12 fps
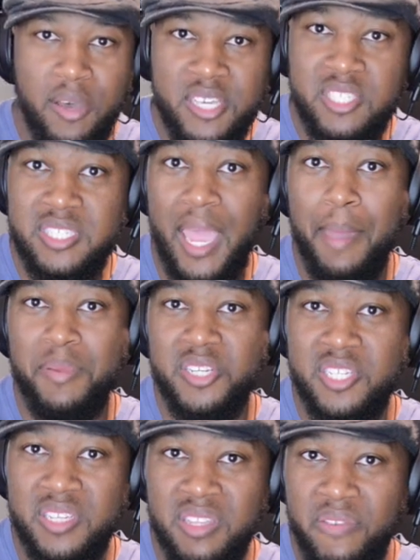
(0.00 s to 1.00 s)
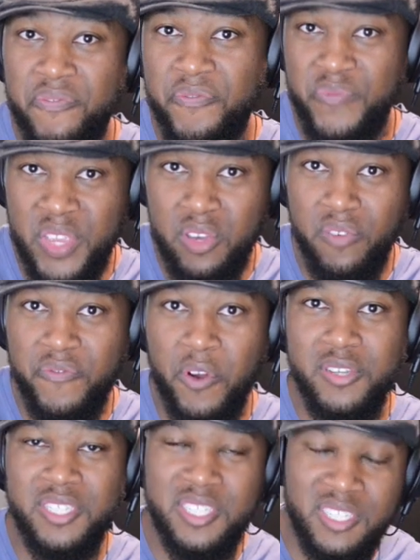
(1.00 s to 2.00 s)
Establishing the feel
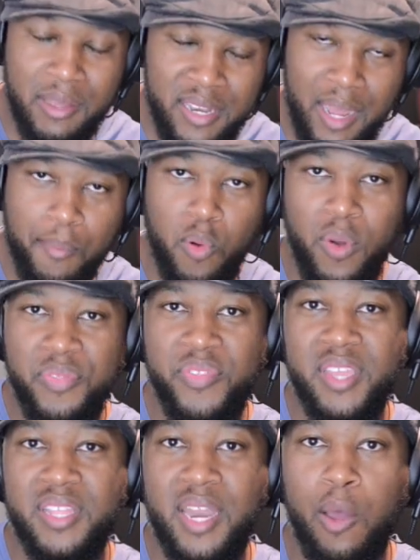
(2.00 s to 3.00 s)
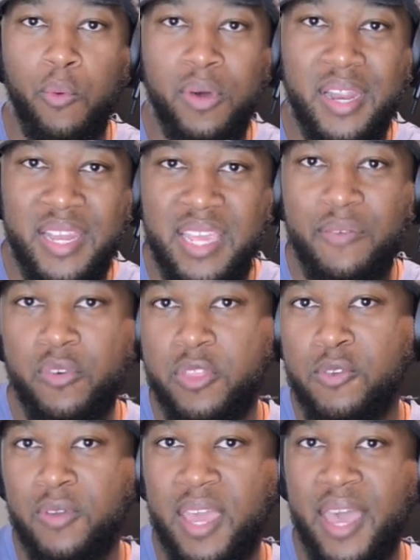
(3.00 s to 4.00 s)
first is the number one thing that I want to leave with
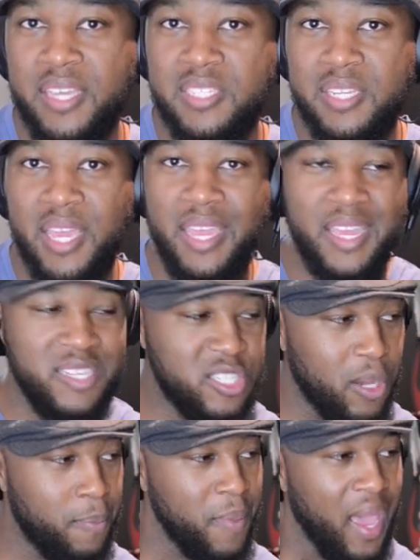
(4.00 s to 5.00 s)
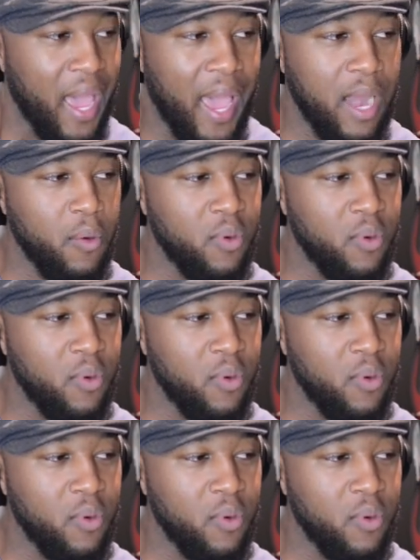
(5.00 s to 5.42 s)
you guys today. And so I don't